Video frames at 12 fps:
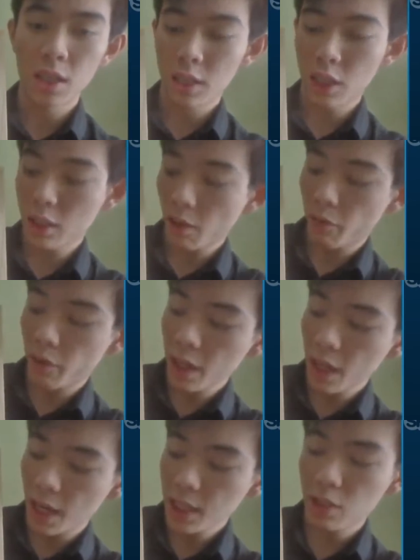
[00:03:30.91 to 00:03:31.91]
such that
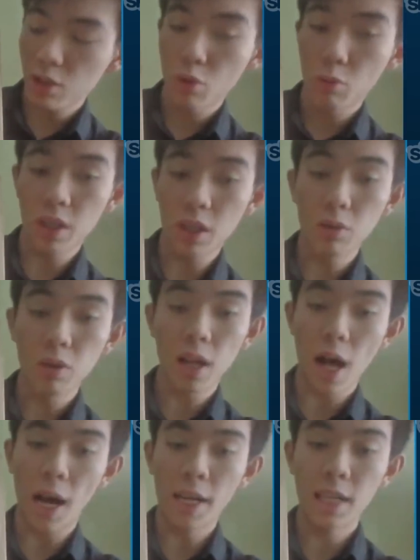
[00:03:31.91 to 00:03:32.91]
Vs would equal
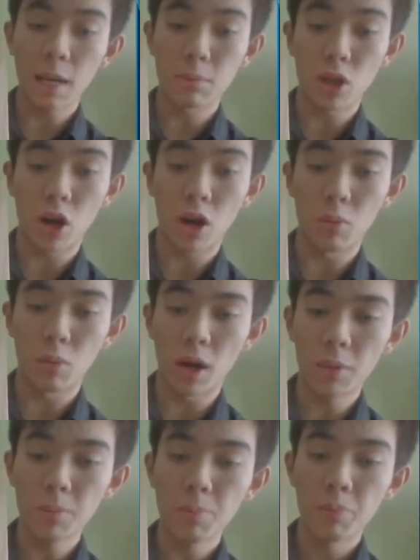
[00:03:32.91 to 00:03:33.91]
I times
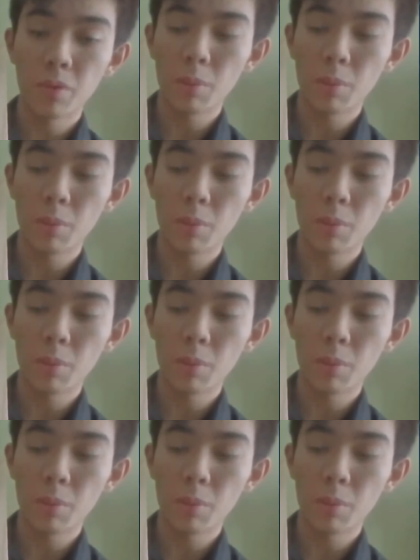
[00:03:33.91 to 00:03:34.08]
R1